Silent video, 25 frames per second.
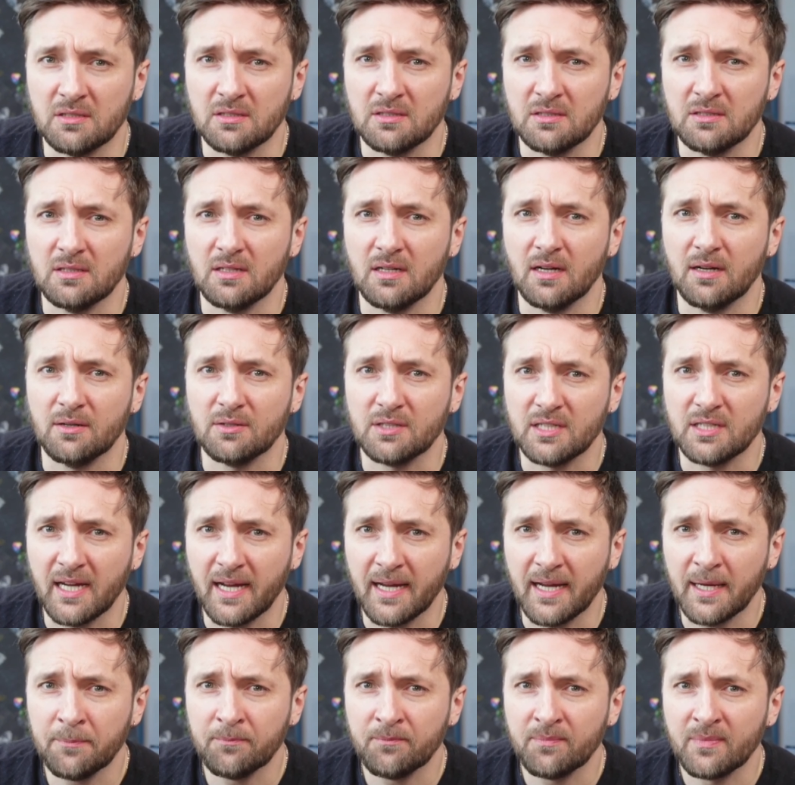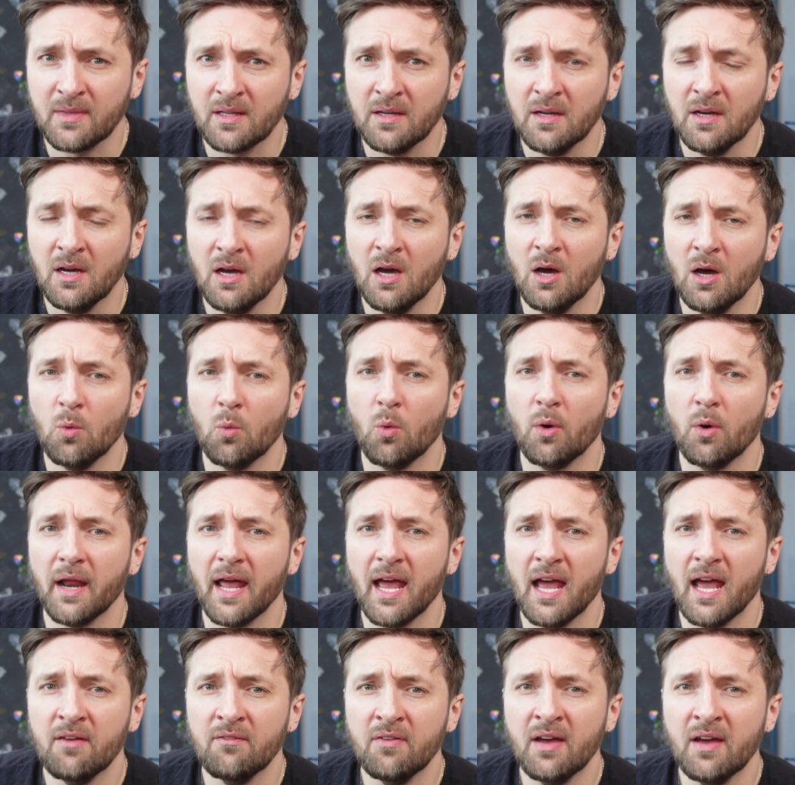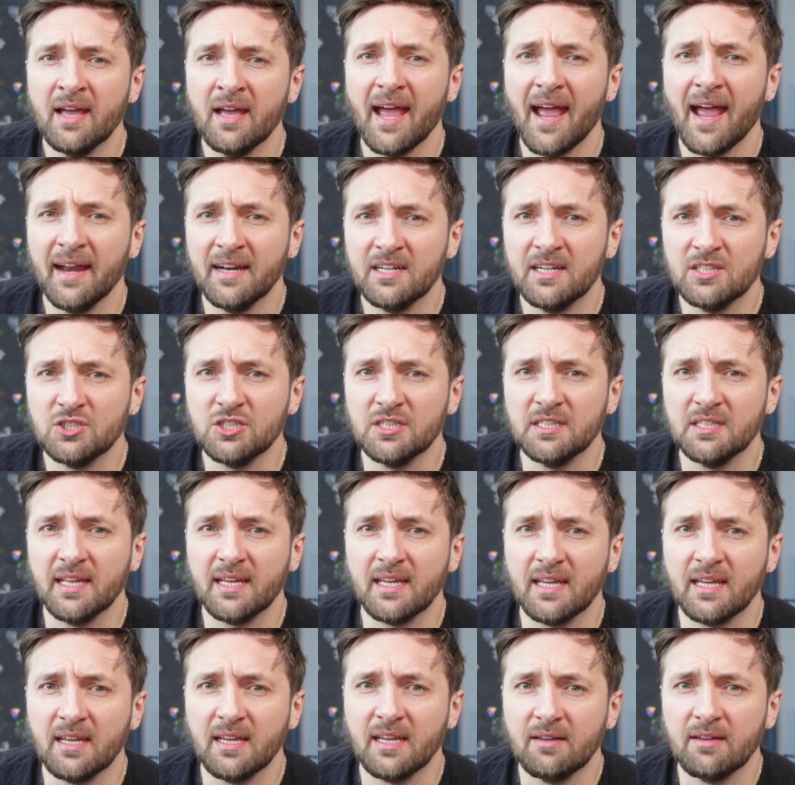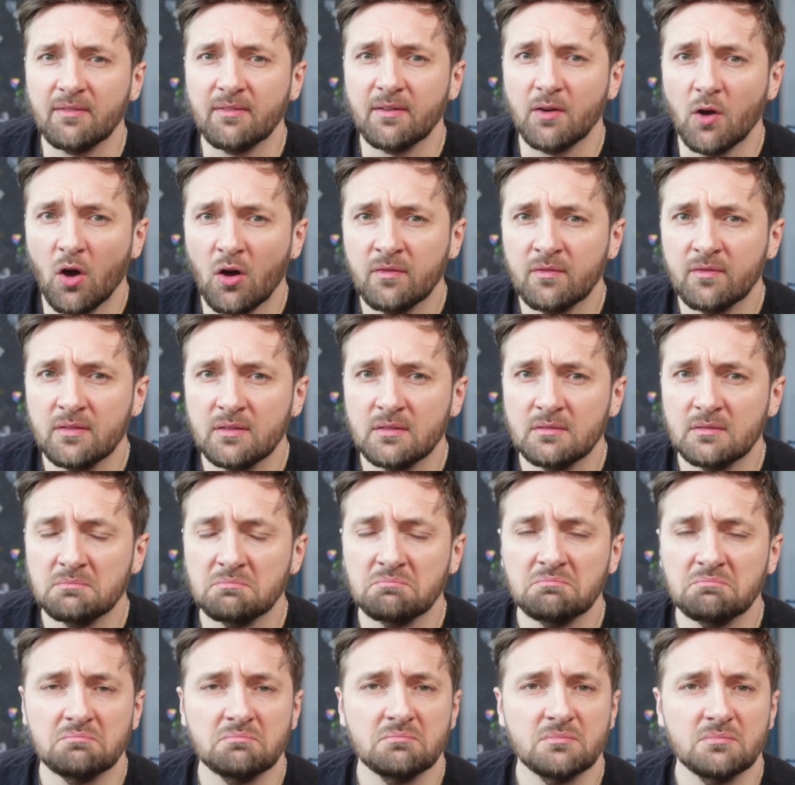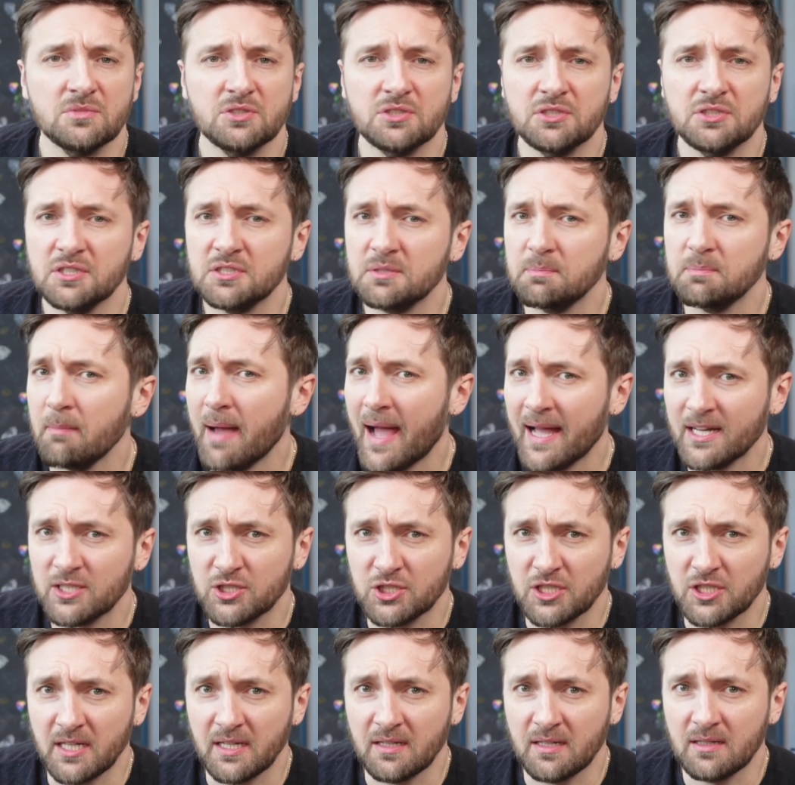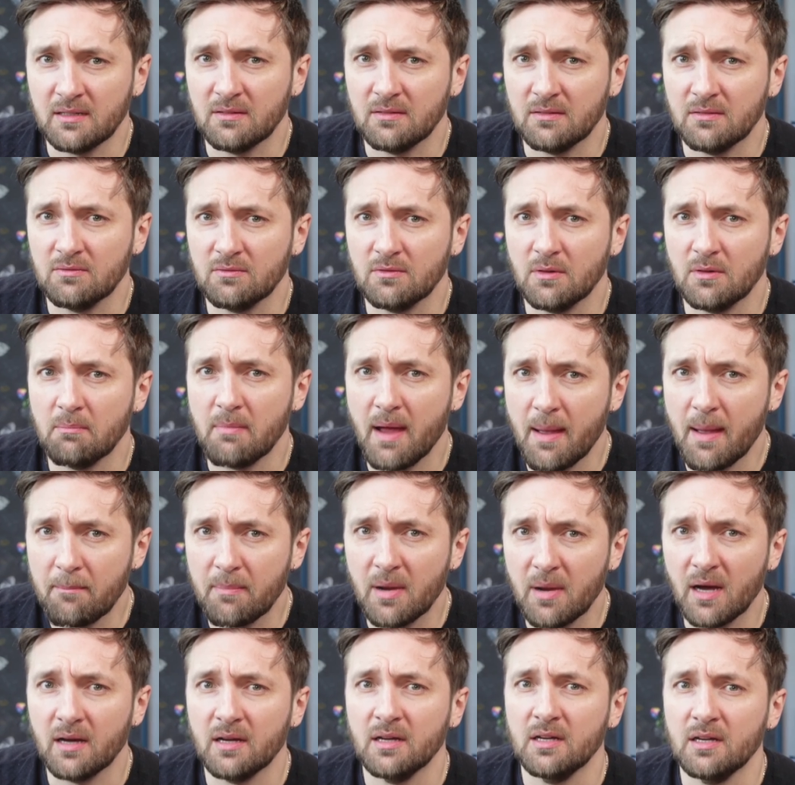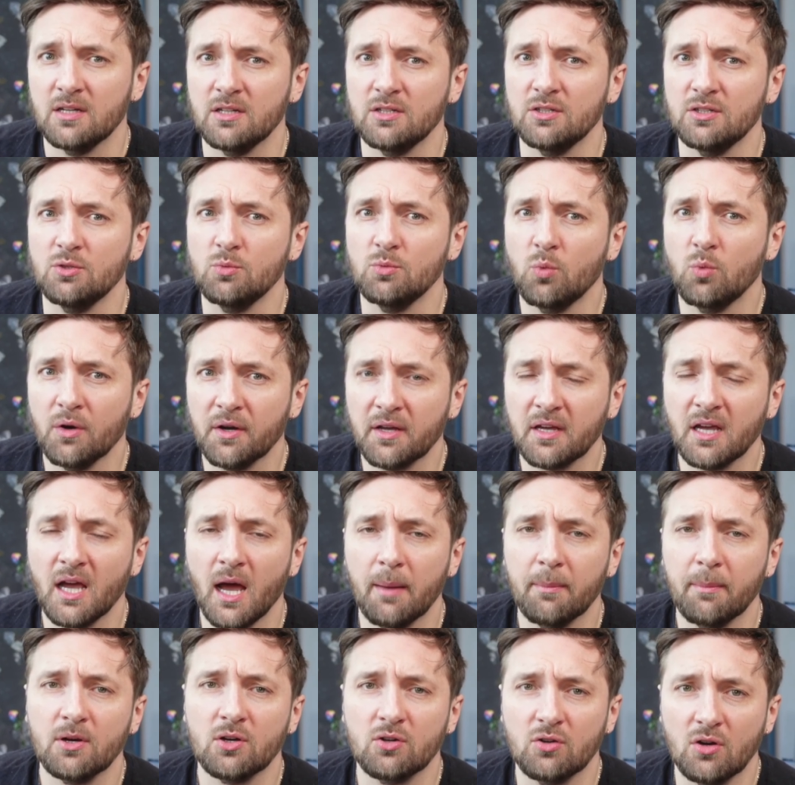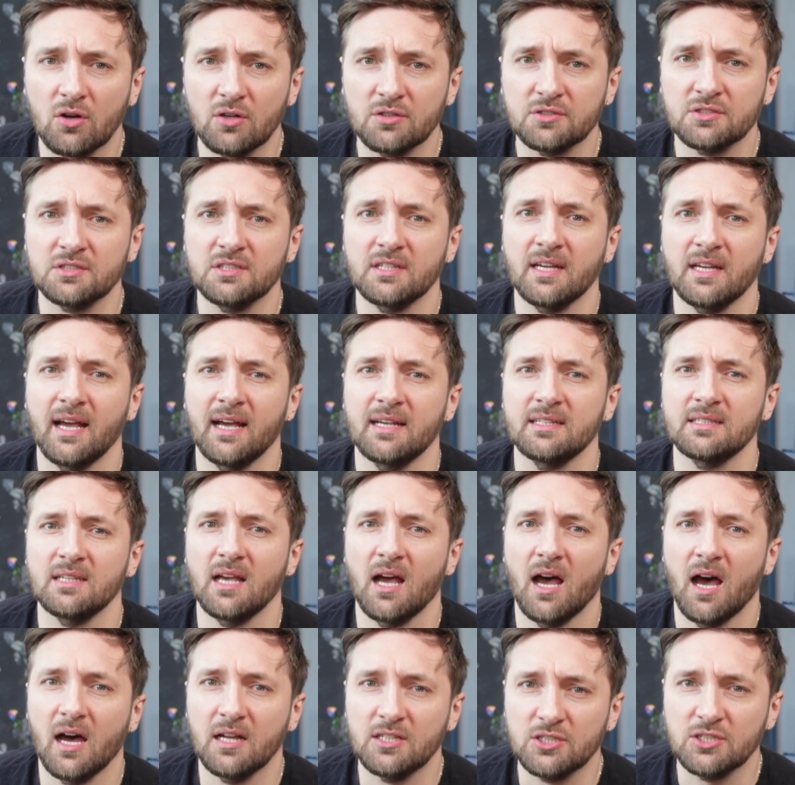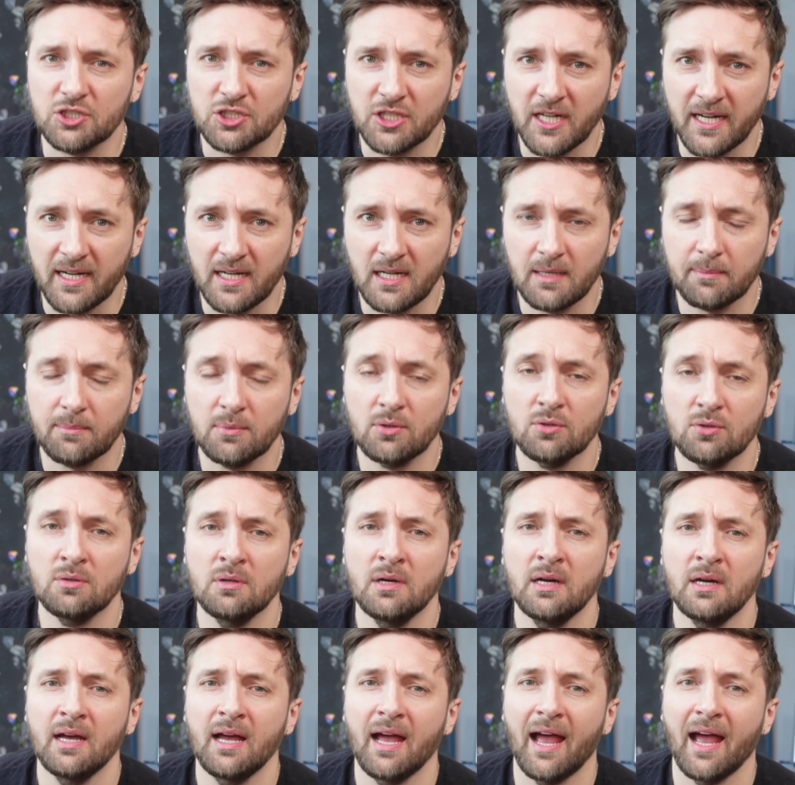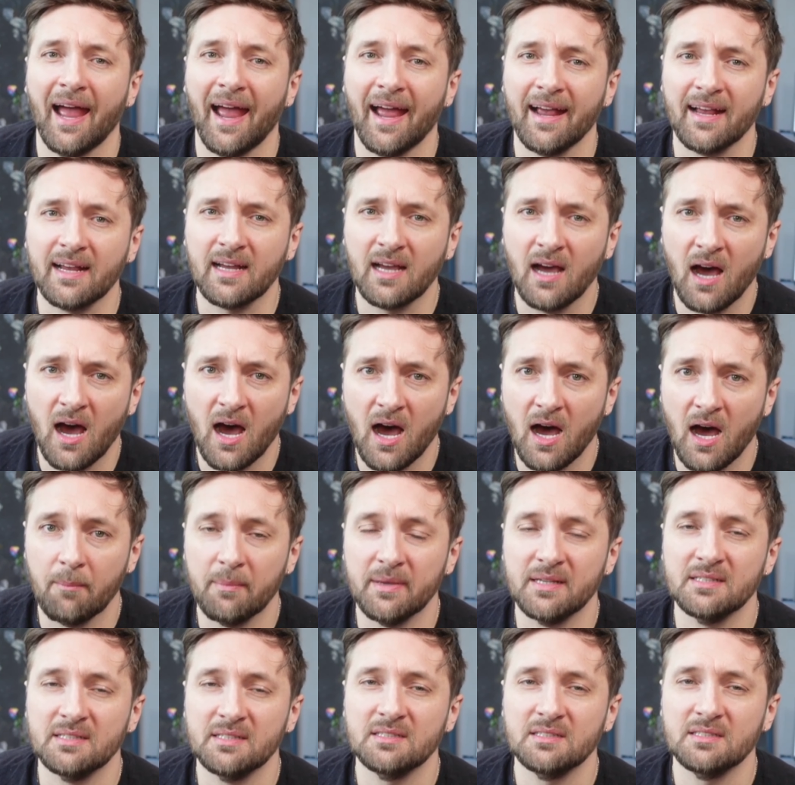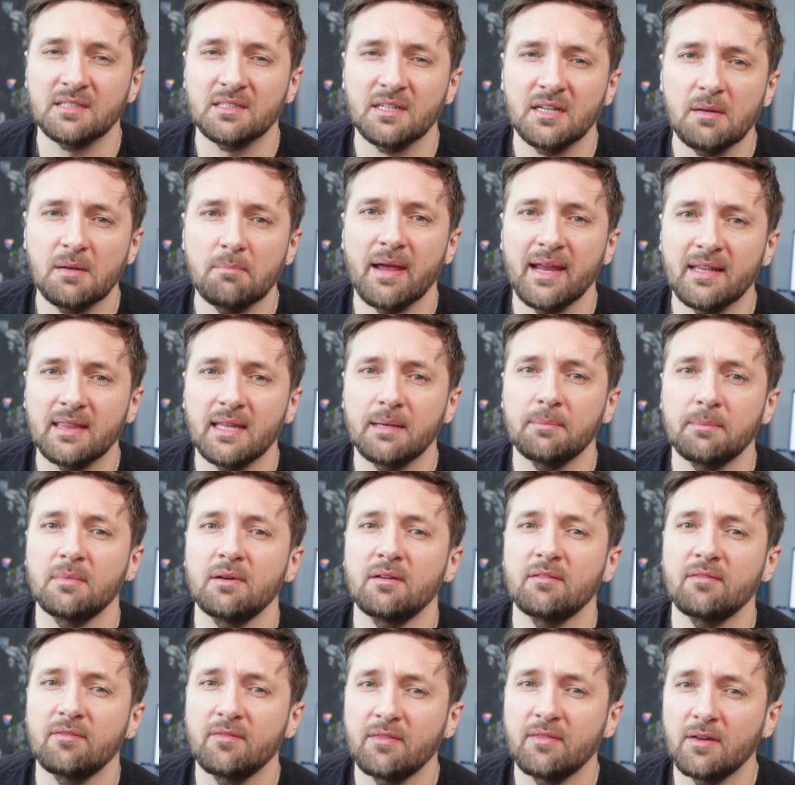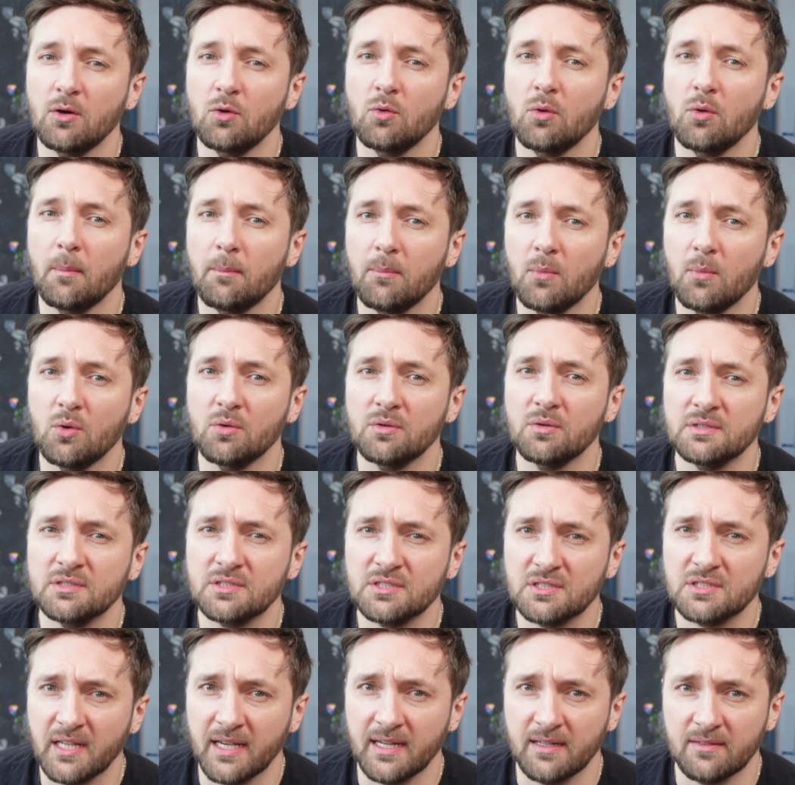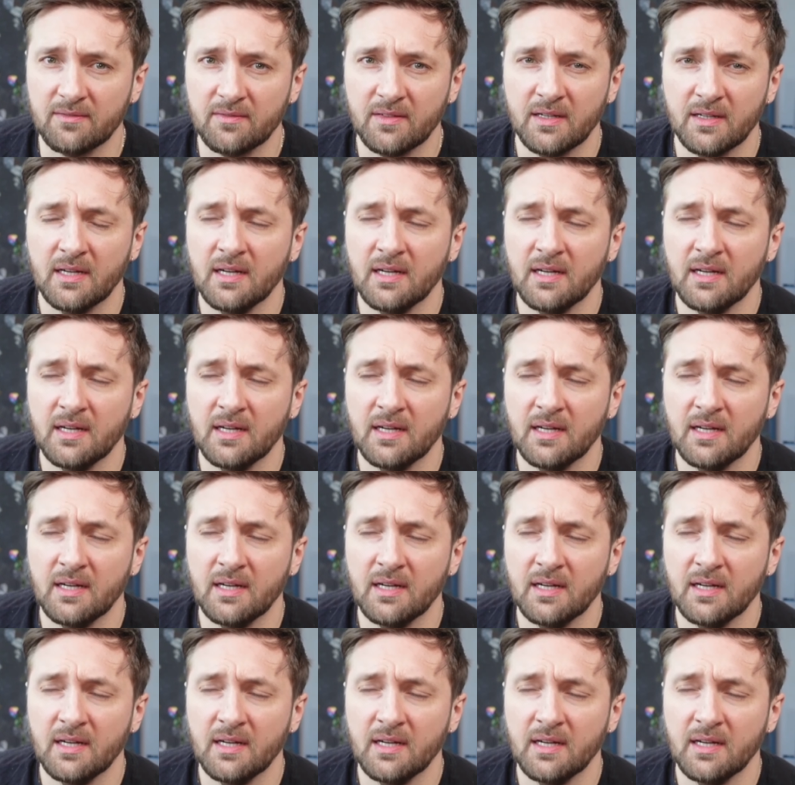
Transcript: Okay, whatever energy they're giving off, just match it. Remember, you want to come across as unshakable and calm. It's going to make them feel more safe.